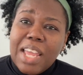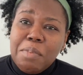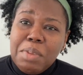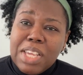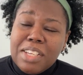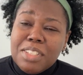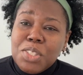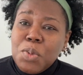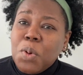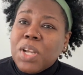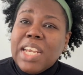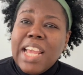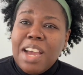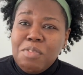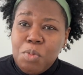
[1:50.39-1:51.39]
because you only
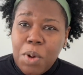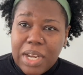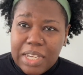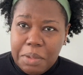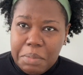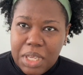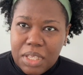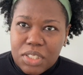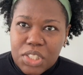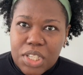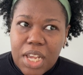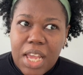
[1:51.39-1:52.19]
have one image.